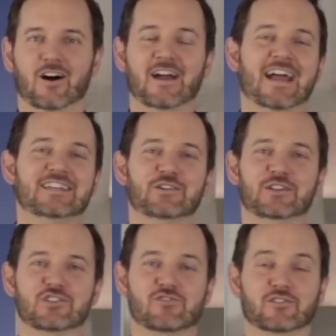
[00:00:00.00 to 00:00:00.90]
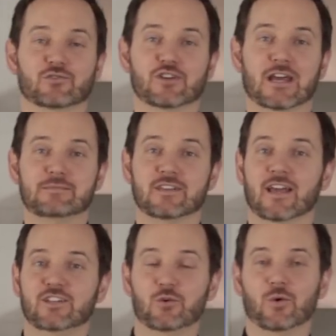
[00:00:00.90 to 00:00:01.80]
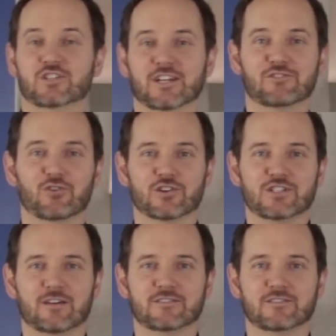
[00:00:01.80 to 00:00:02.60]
how you doing? It's Russell James and you're watching The Raw Chef